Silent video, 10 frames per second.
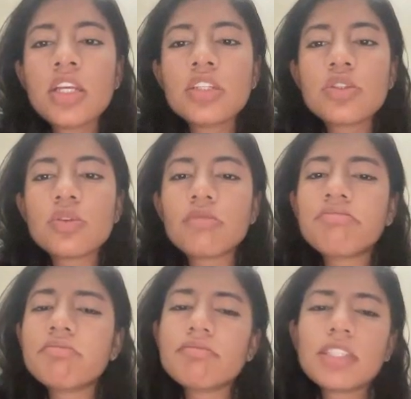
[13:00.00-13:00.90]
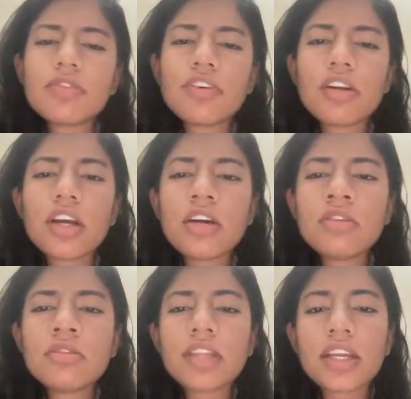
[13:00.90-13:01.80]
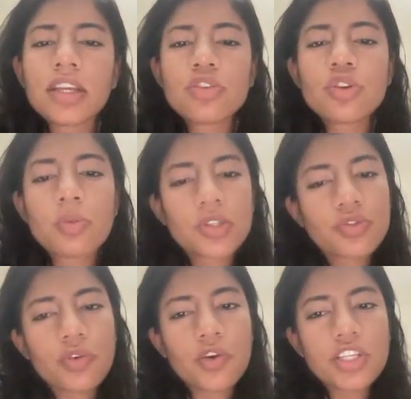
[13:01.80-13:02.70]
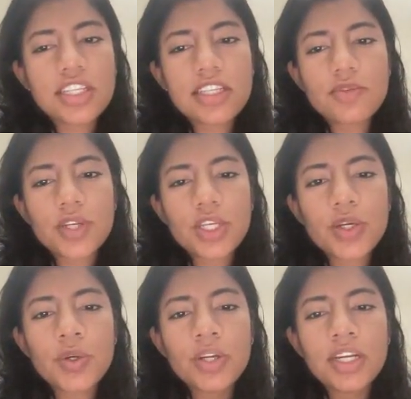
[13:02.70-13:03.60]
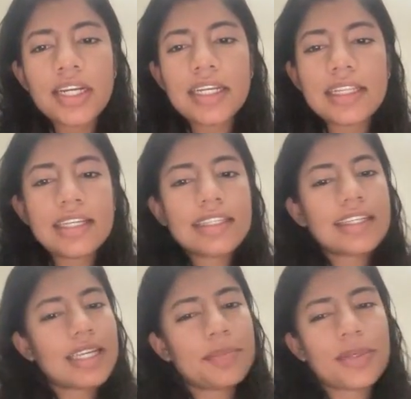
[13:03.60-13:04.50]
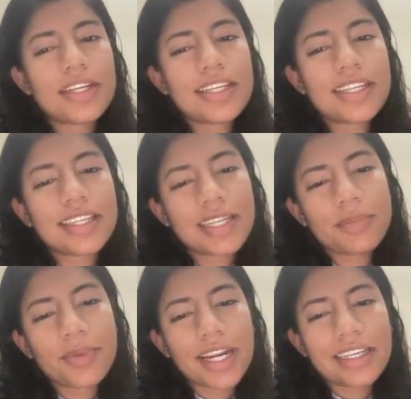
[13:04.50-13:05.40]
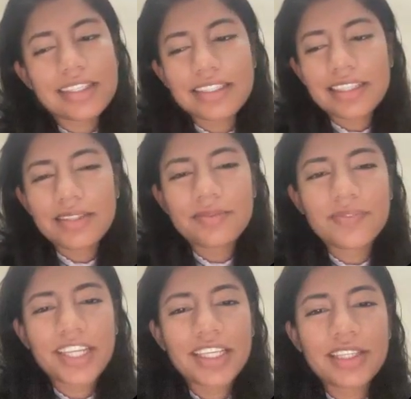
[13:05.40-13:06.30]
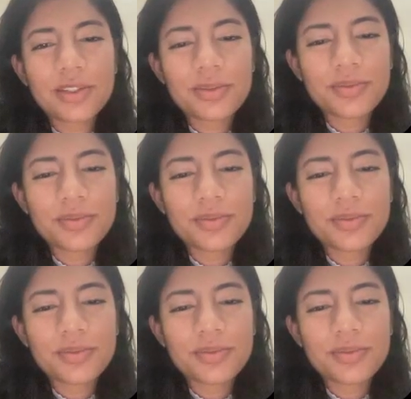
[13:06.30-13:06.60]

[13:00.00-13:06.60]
So for now, thank you so much for watching this video. Till then, keep learning, keep practicing. Thank you.